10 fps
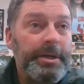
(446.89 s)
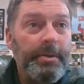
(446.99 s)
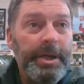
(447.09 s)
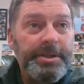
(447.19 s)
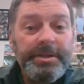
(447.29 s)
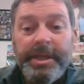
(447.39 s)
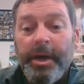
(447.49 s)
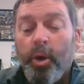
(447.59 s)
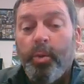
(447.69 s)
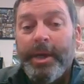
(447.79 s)
to questions, and I
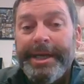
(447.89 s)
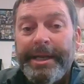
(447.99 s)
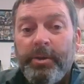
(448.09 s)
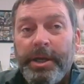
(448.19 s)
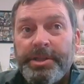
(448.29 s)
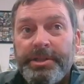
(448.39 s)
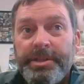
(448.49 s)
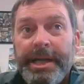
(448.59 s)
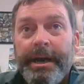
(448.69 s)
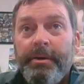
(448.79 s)
hope we're getting
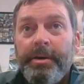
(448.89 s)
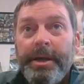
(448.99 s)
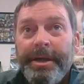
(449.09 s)
questions now.